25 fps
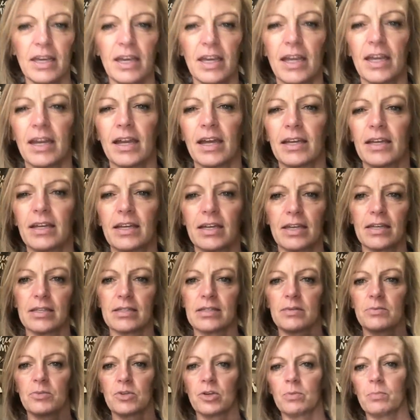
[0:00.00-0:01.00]
and I can get
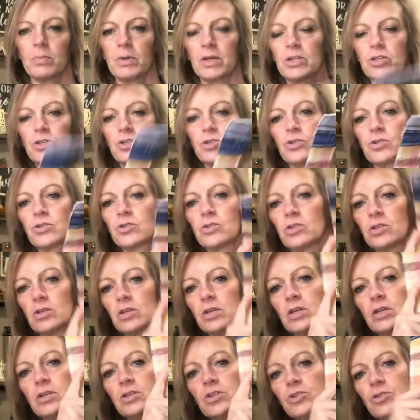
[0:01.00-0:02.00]
some good pictures
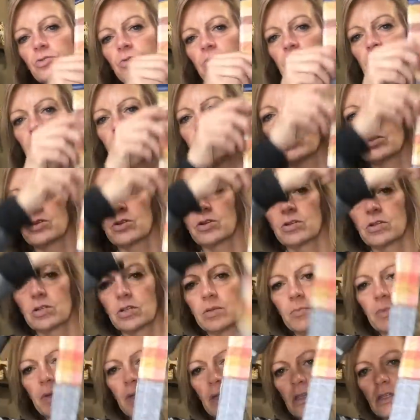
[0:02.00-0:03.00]
uh, to
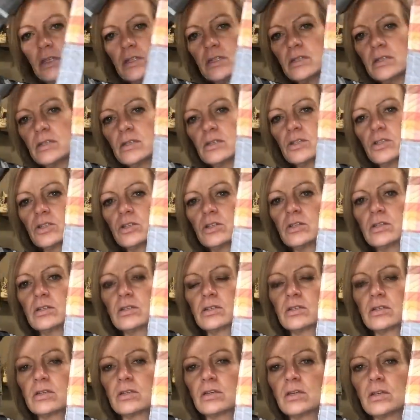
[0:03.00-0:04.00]
insert. But this is
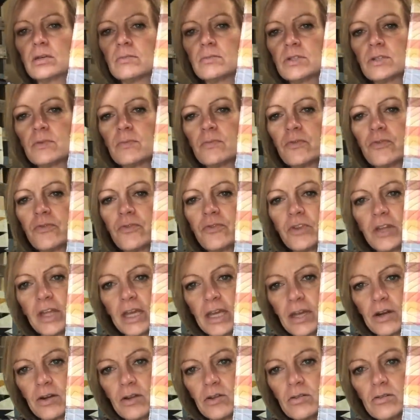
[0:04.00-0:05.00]
just um, some
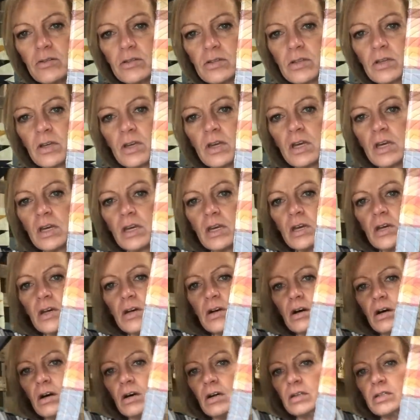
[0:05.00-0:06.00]
flannels,
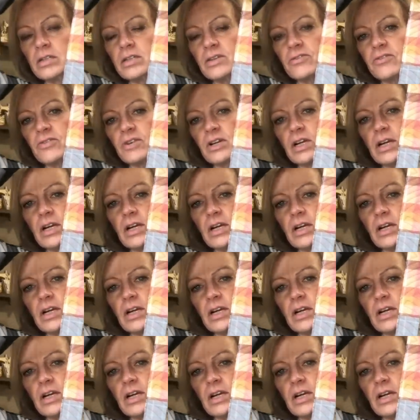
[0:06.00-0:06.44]
all different